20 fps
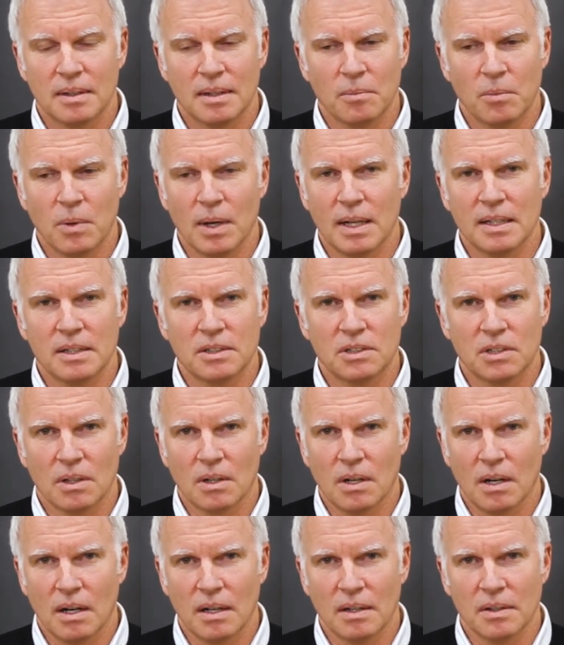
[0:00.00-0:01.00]
well into
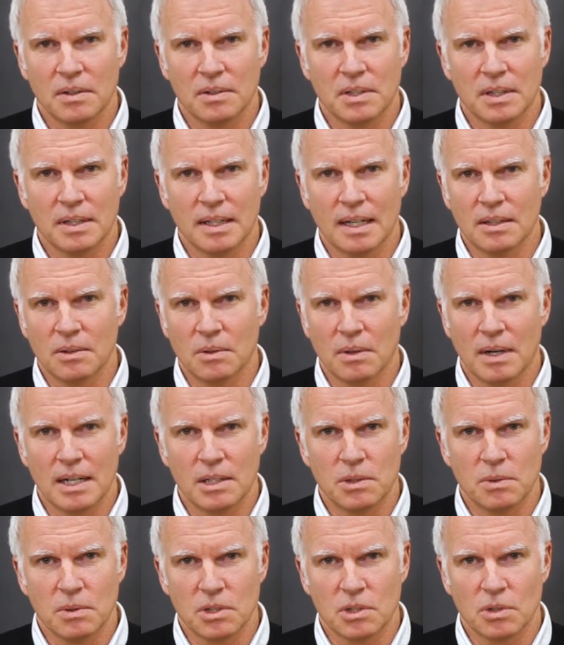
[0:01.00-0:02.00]
college, and then
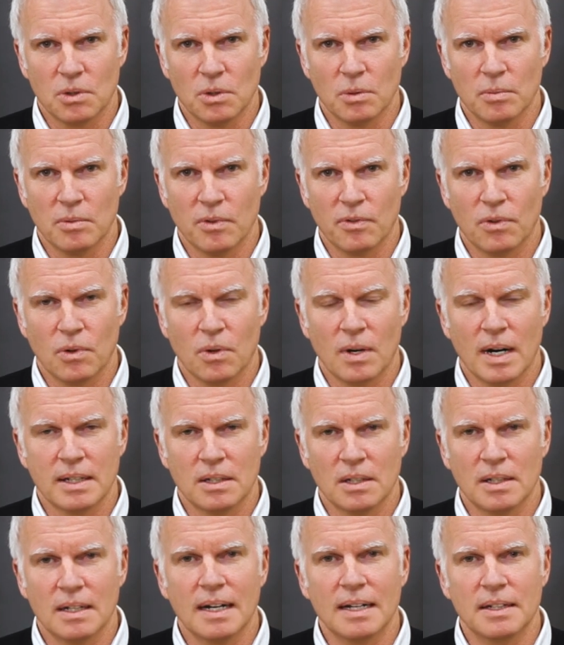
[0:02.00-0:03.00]
graduate school before I
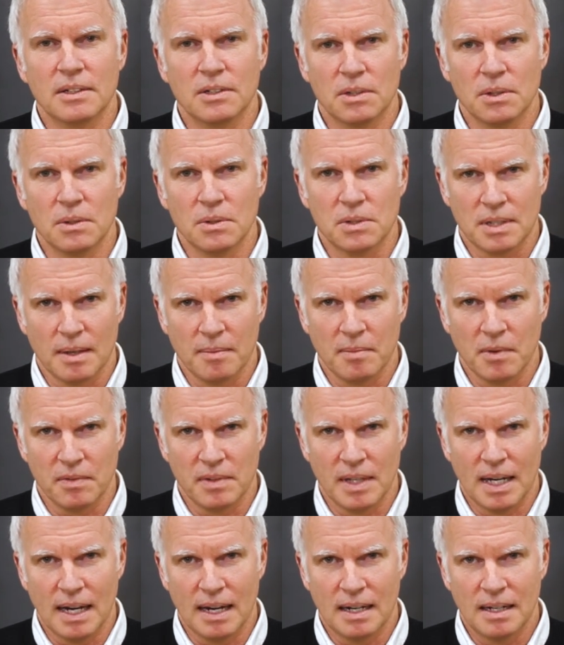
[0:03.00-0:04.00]
could undo some of
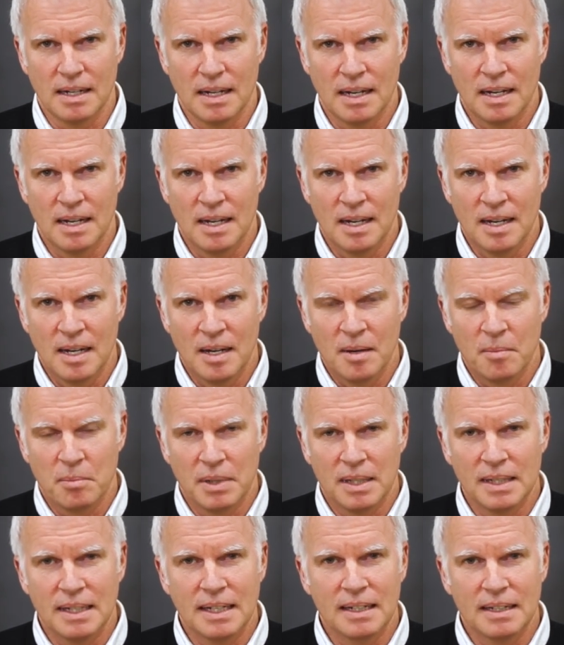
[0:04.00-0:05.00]
that.
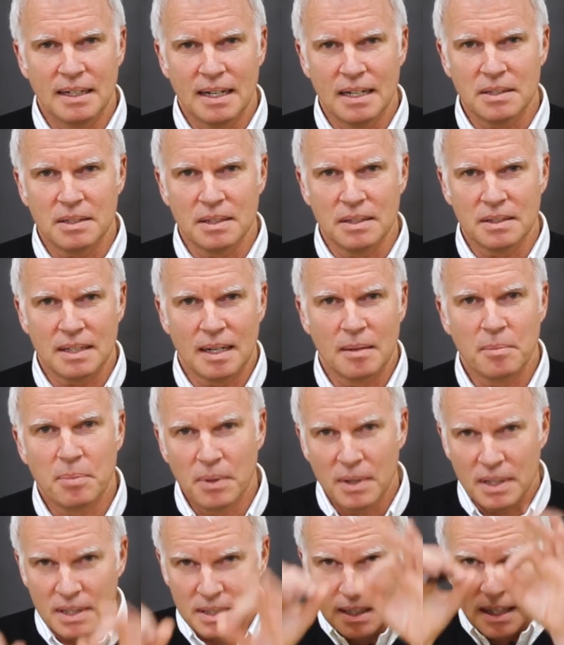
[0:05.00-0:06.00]
But in essence, I
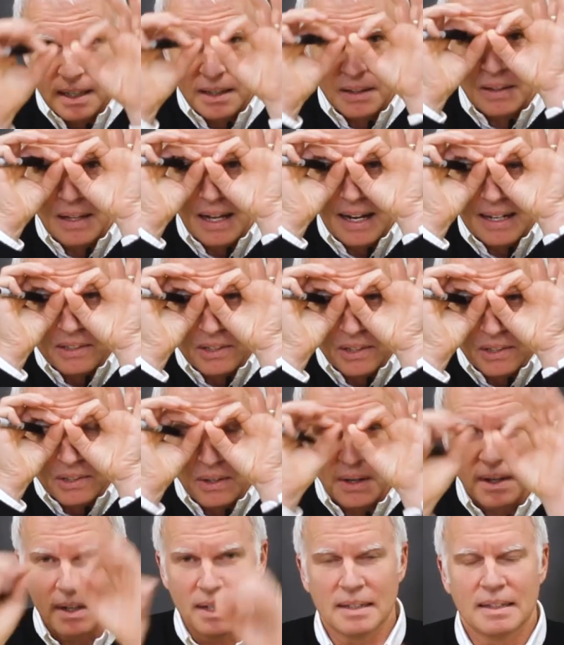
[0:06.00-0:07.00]
put a set of glasses
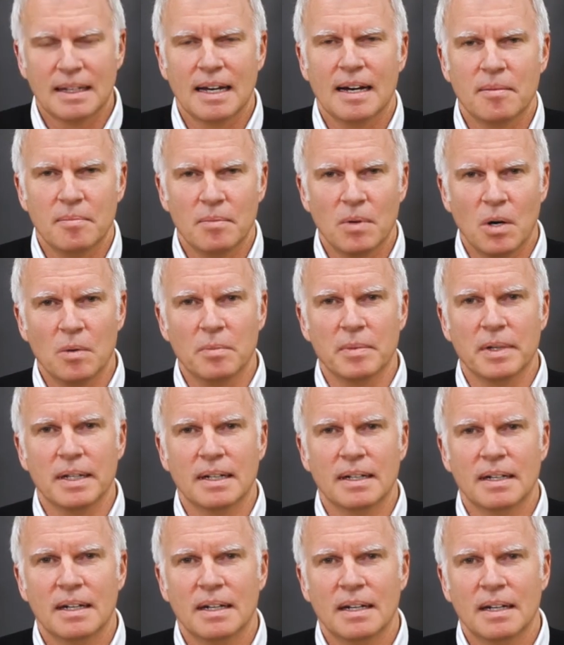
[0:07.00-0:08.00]
on at that
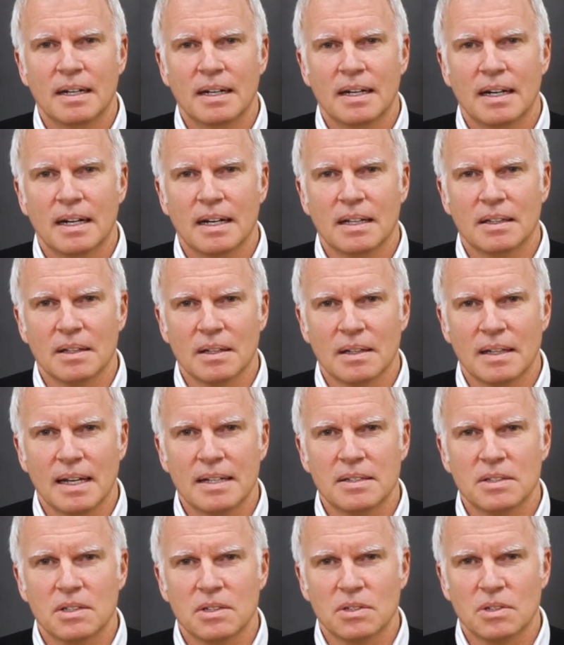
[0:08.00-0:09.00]
moment, and the
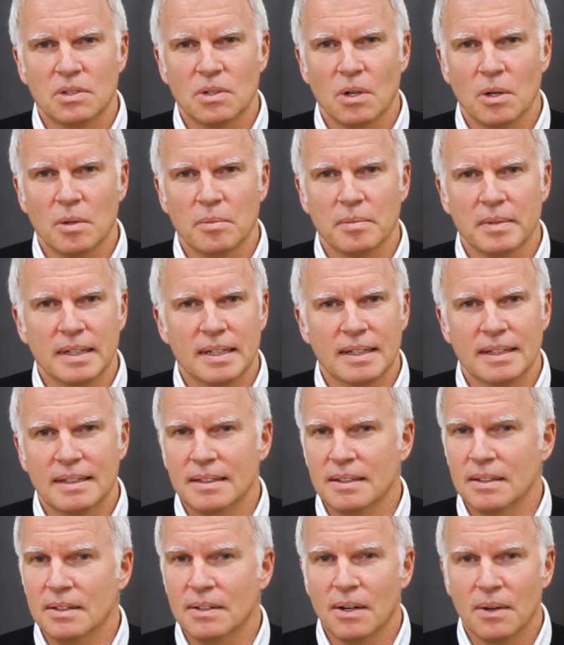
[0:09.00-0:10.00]
lenses told me,
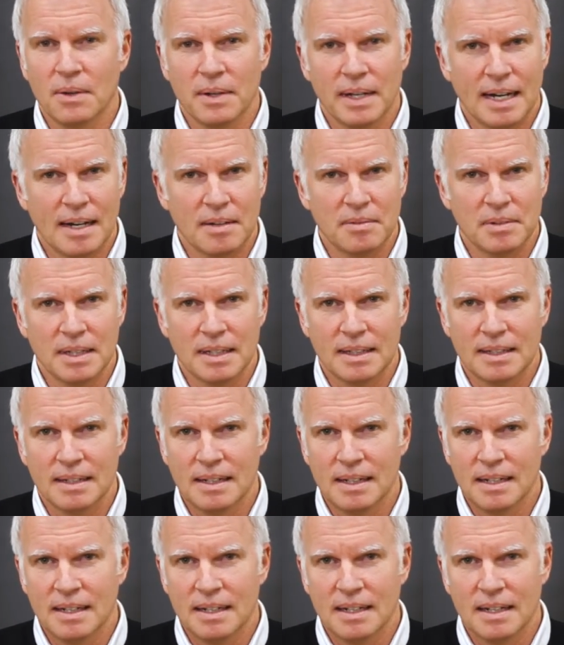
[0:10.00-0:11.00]
you don't have it,
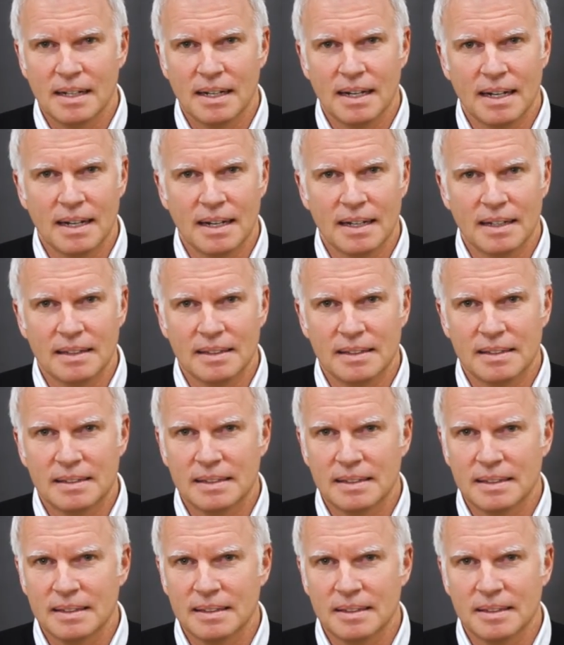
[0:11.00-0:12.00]
and
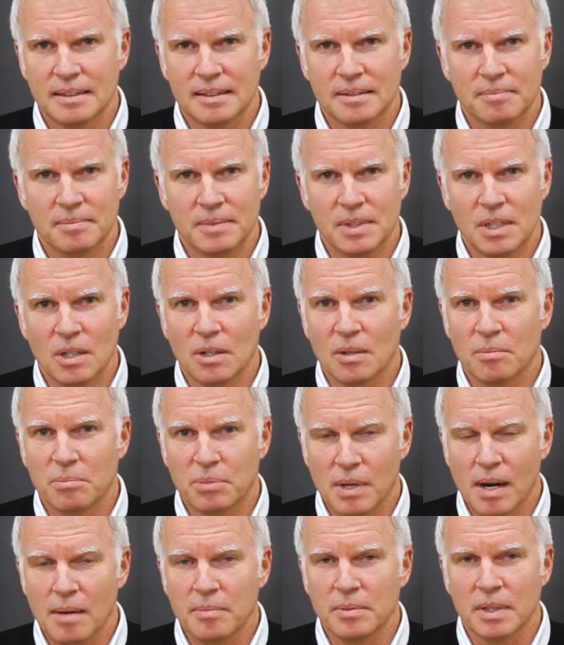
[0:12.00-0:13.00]
you're
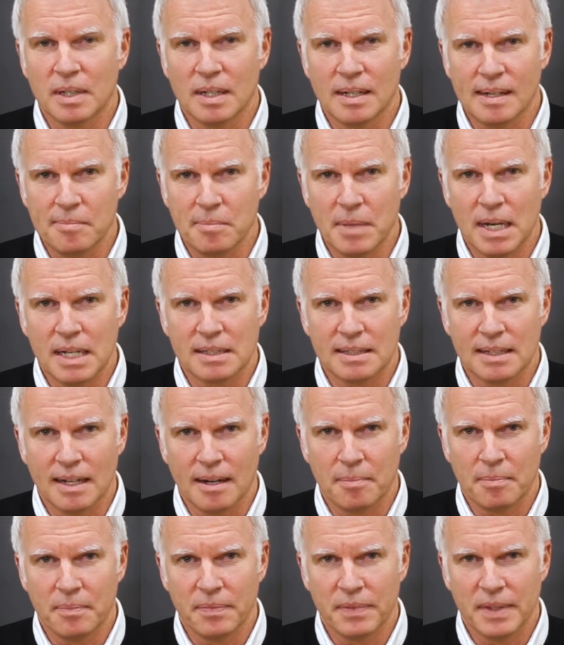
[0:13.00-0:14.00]
probably going to mess up.